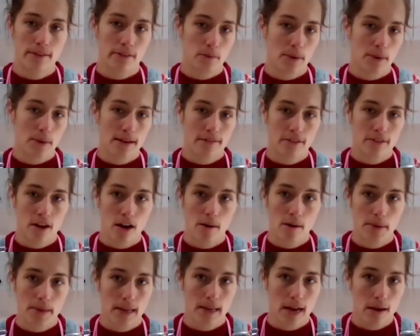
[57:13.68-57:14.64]
is a way of
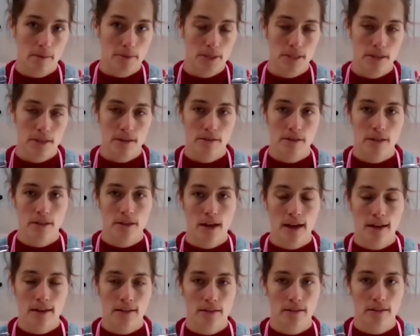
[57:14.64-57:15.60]
carbon capture
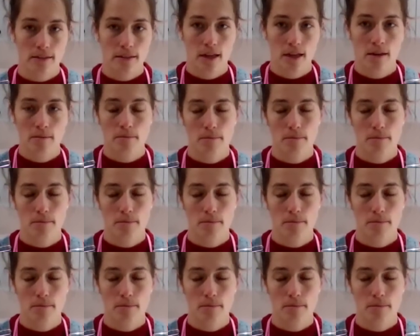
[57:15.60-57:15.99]
and